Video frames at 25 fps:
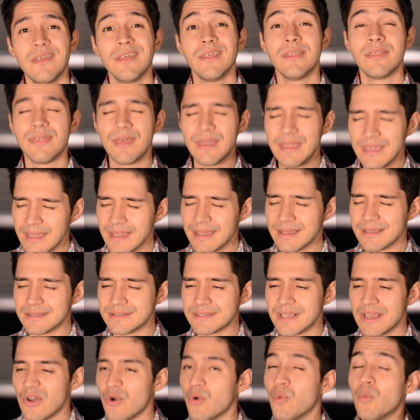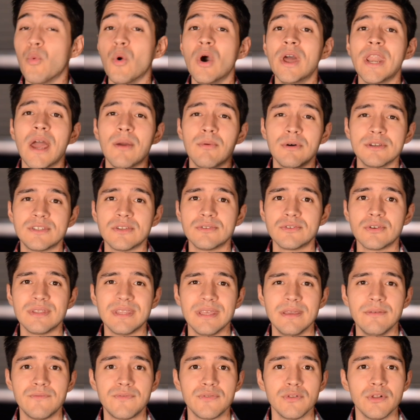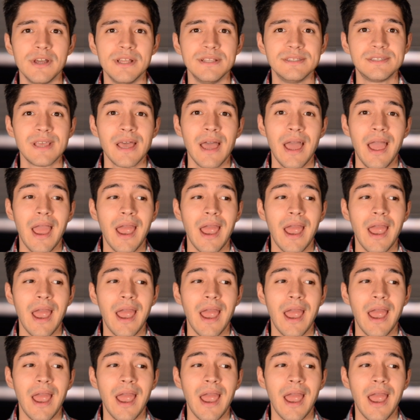Thing is, when I was under the influence,